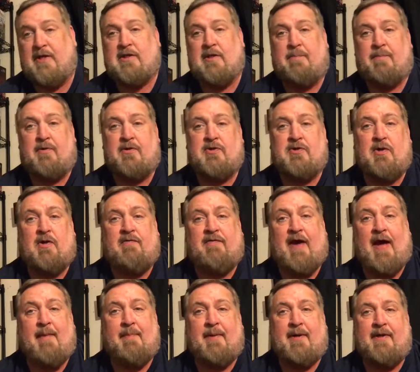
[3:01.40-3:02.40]
that's the Pursuit of
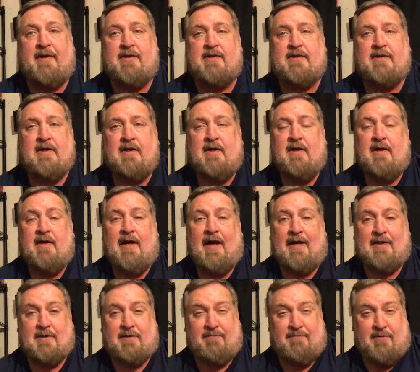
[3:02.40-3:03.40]
Happiness
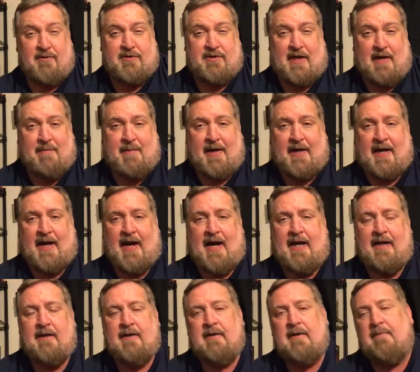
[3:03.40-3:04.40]
as the first game I
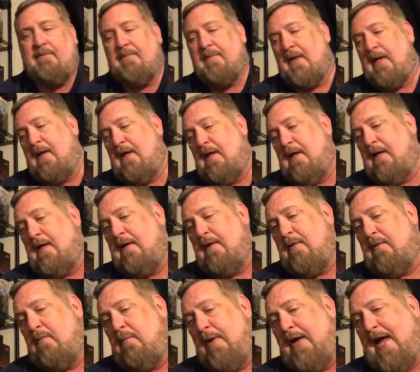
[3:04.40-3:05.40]
got.
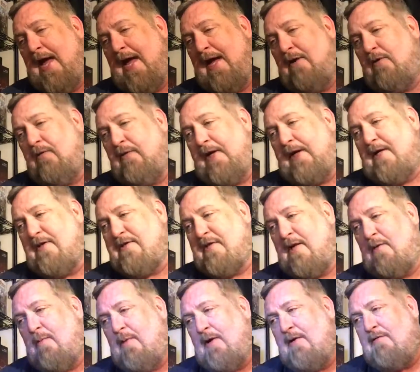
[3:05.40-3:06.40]
We haggled, like I
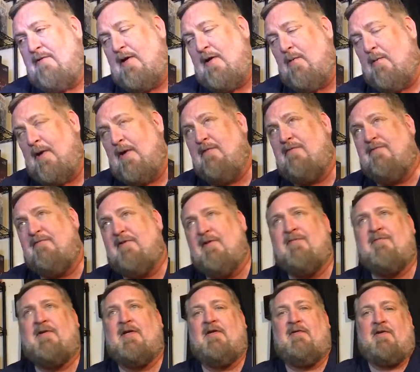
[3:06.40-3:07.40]
said, he wanted
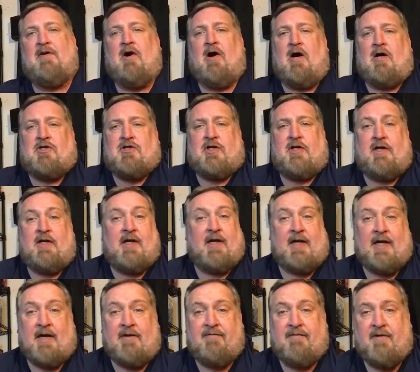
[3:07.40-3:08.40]
50 in the auction. He didn't
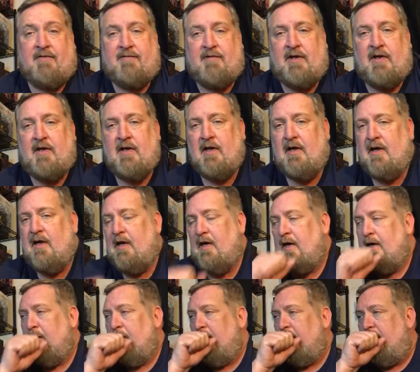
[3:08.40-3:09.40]
get 50.
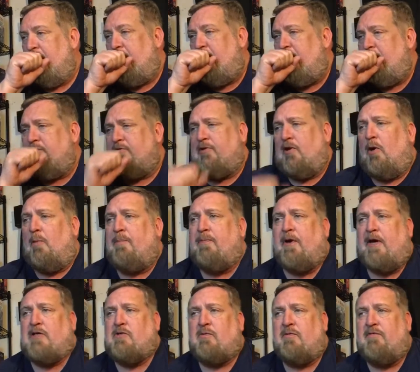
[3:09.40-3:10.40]
His low
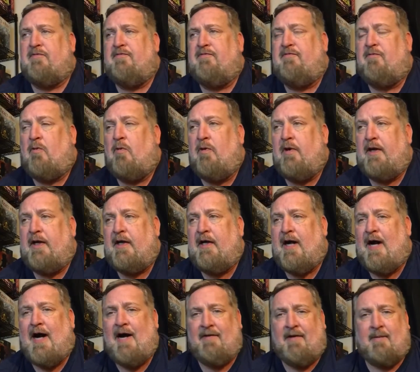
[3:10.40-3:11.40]
price was 40.
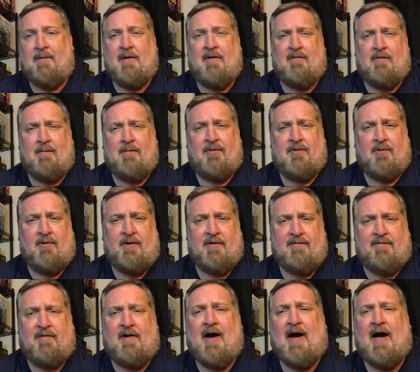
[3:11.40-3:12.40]
I ended up giving him
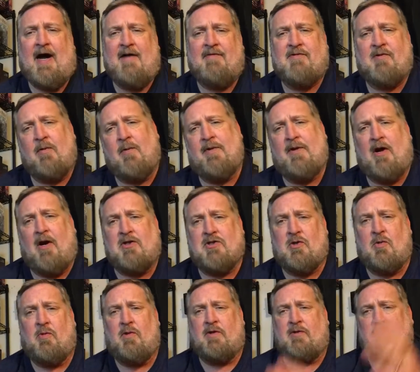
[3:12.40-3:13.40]
35. So the way the
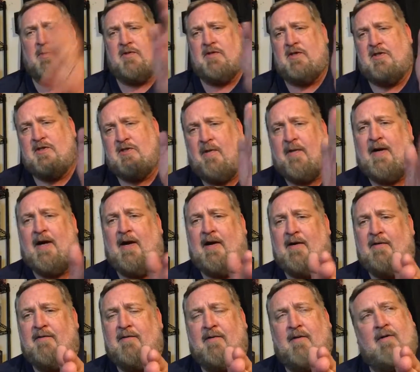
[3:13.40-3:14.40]
auction worked was it started
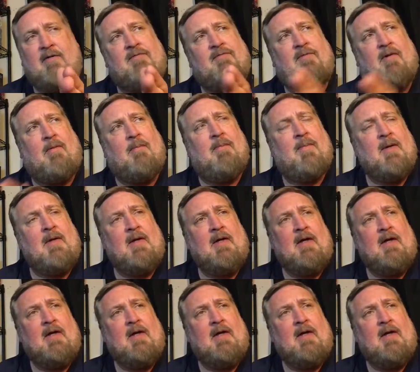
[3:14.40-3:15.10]
out from